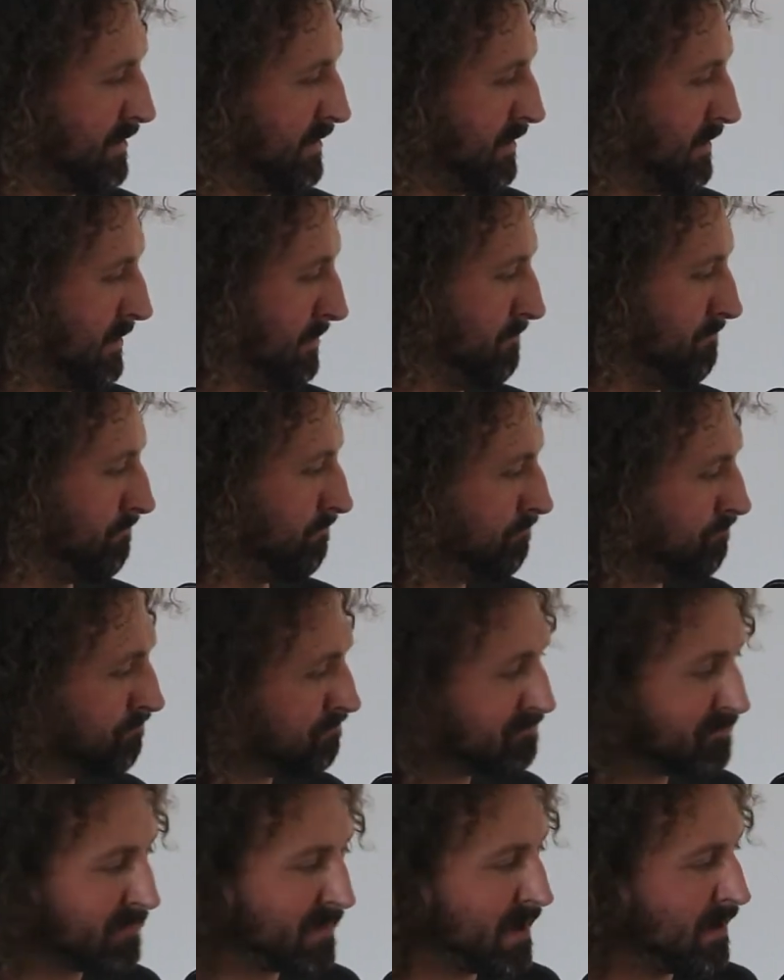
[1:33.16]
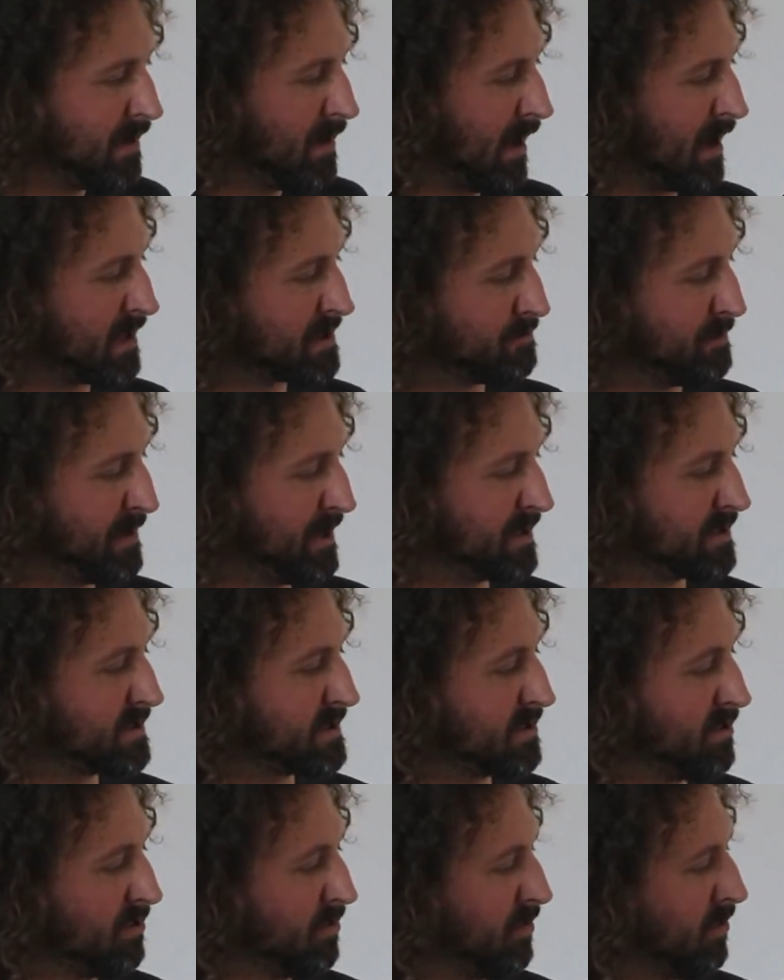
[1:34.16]
um,
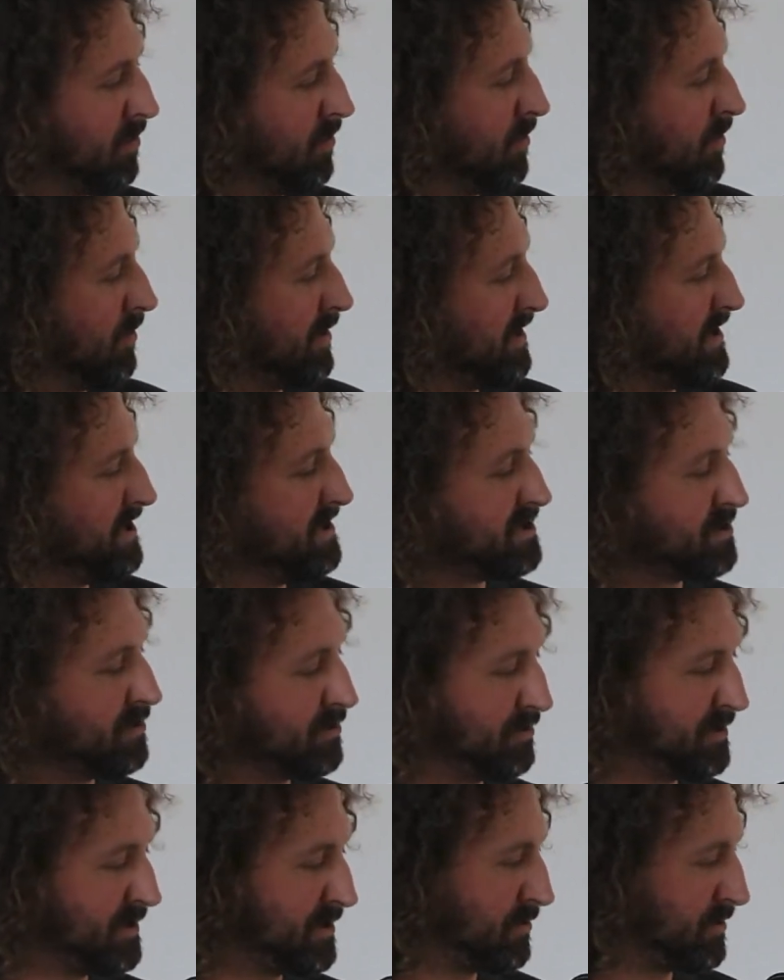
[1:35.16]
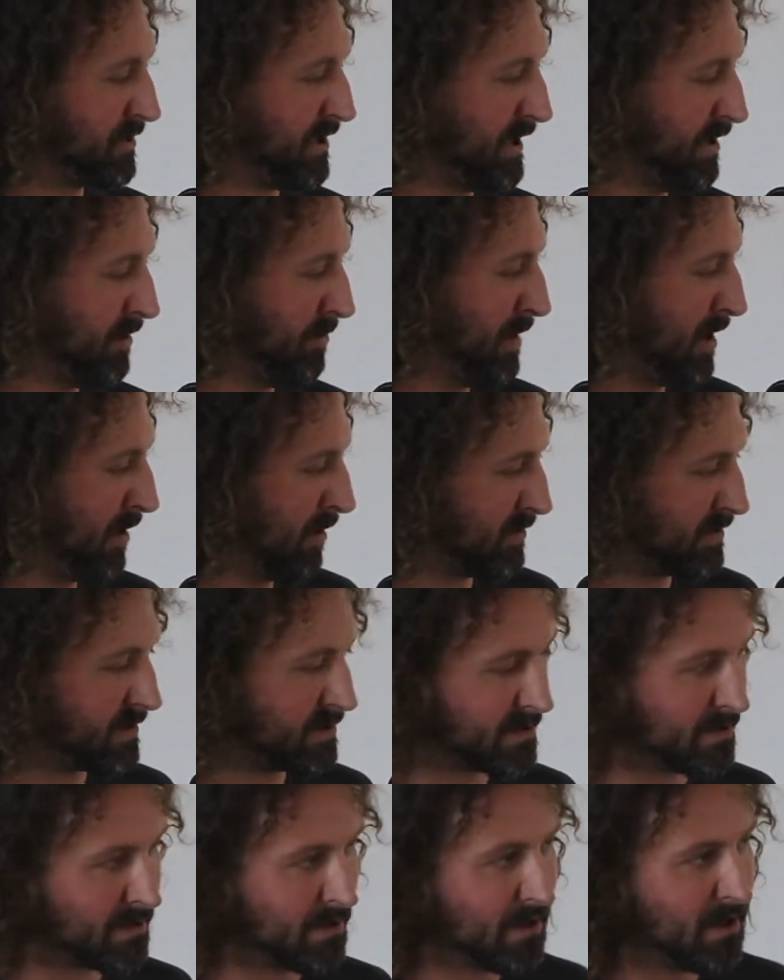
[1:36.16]
aspects or history to tell
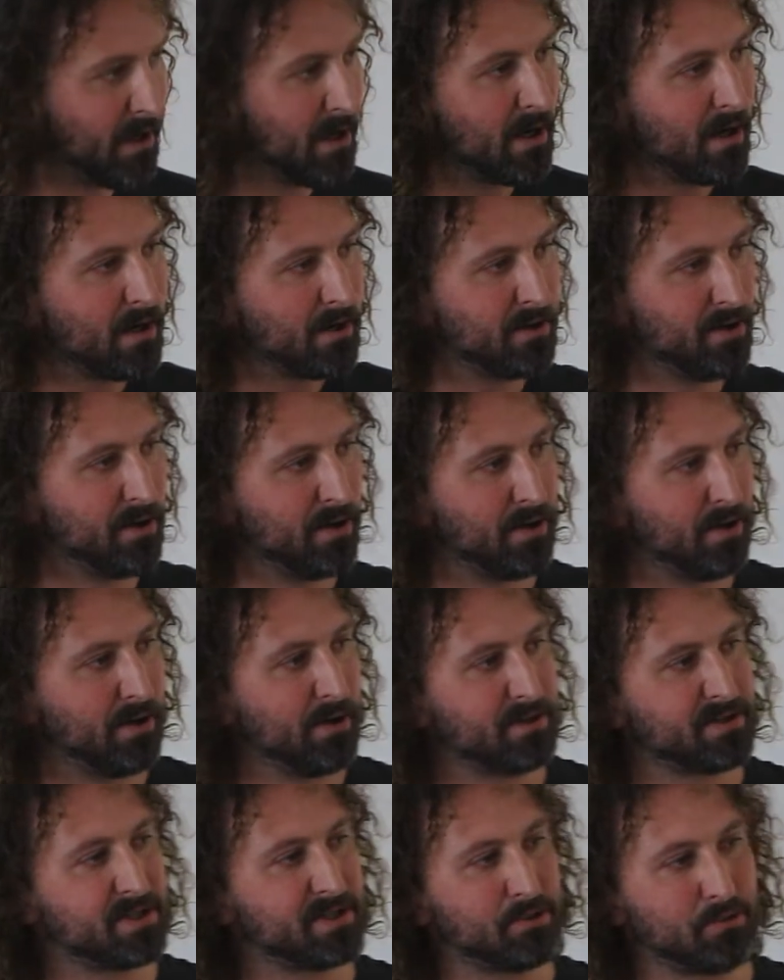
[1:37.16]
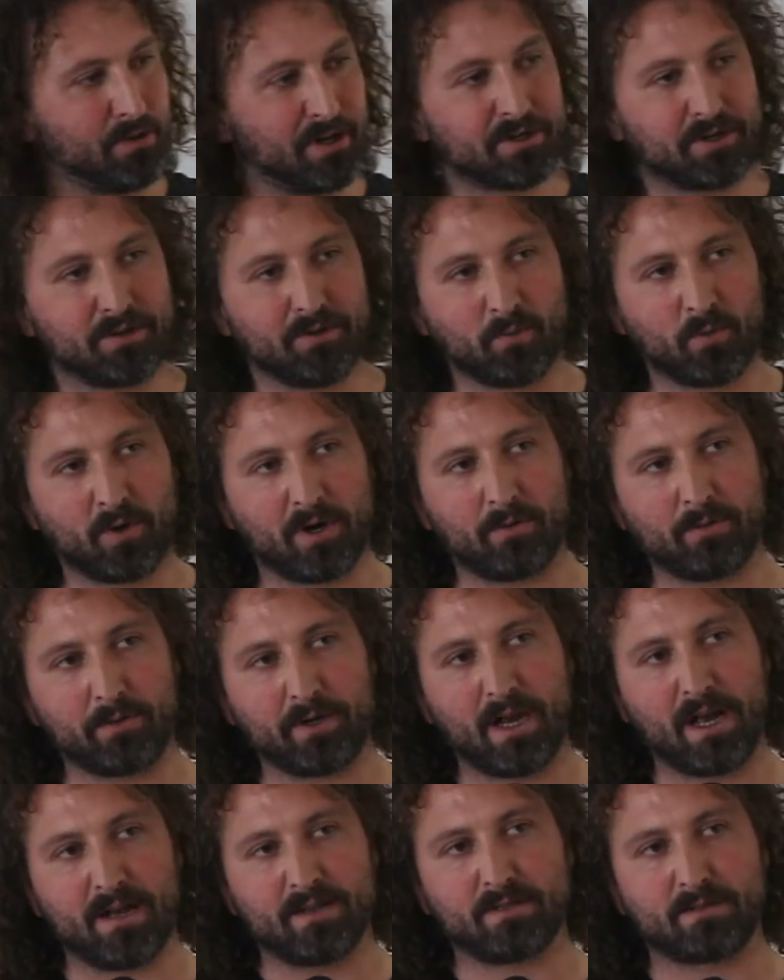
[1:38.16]
about the situation where we
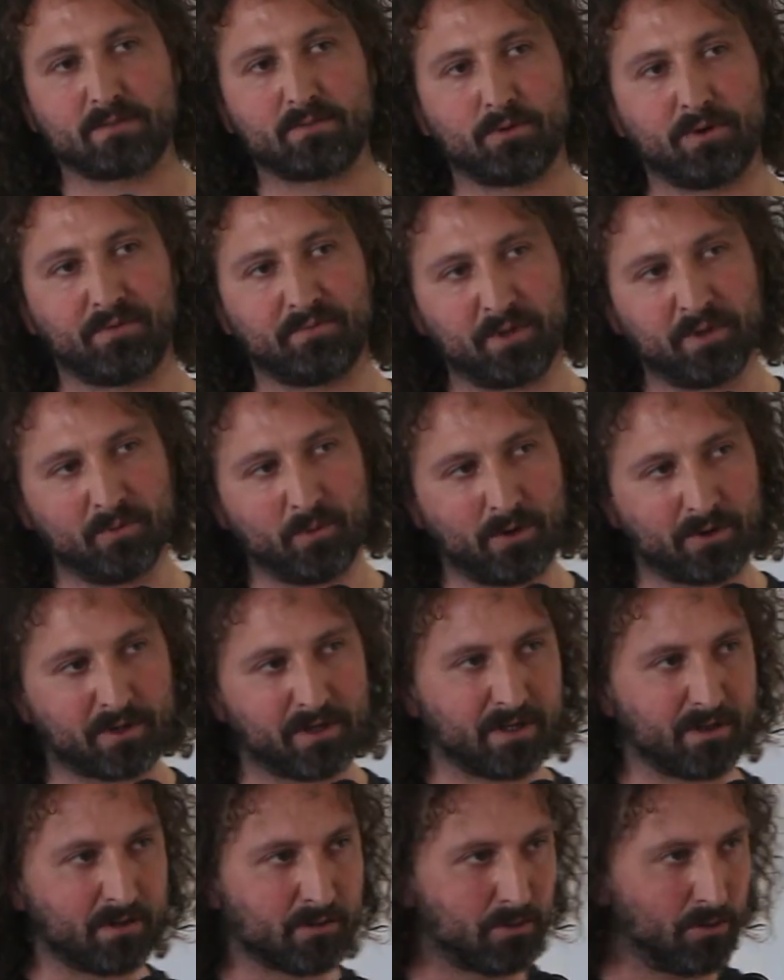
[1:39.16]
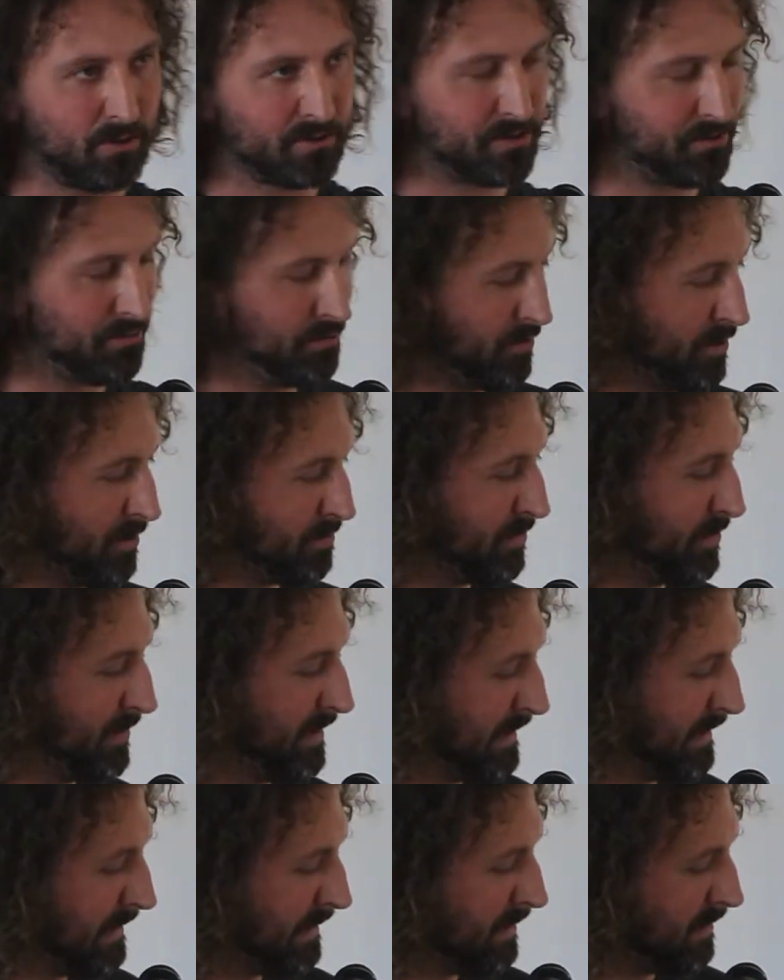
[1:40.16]
land. We have been working across Europe,
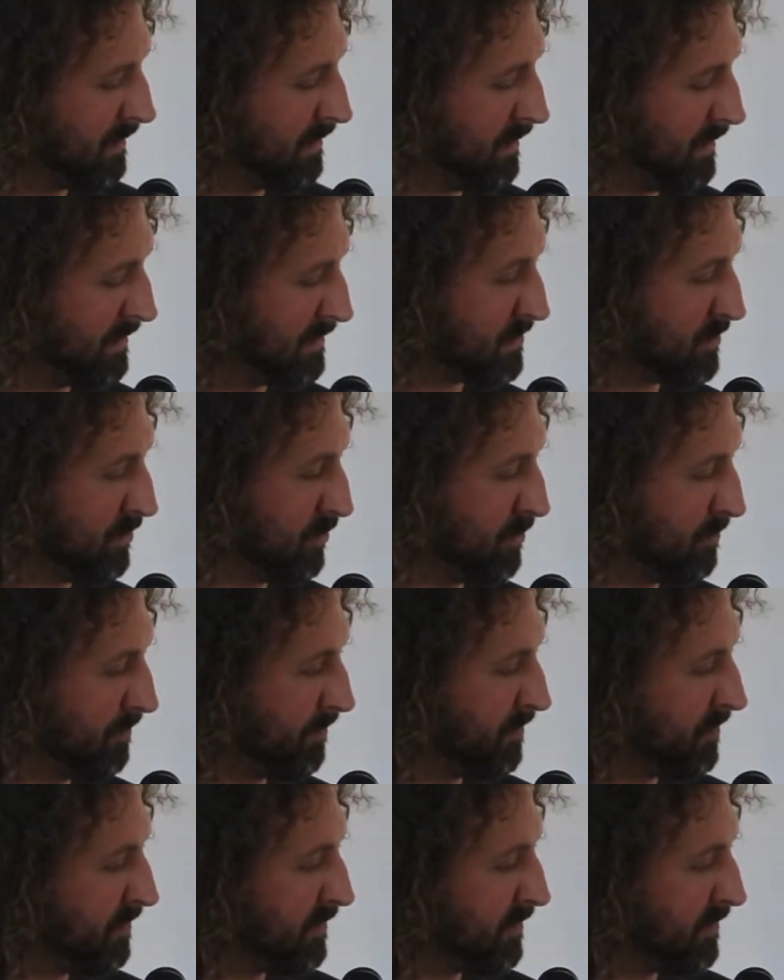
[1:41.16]
and so